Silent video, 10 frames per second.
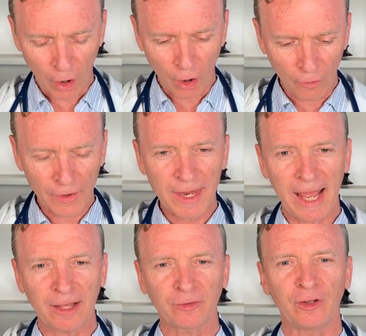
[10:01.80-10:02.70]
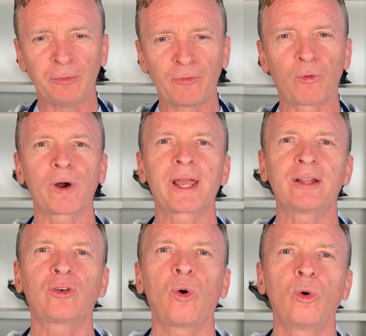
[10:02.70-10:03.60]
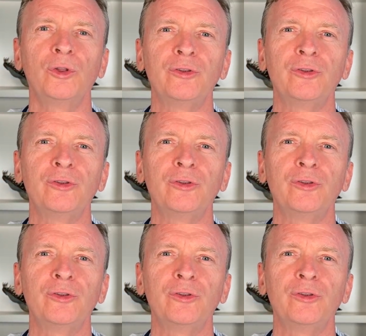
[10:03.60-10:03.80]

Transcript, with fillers: all the nasties before it gets hold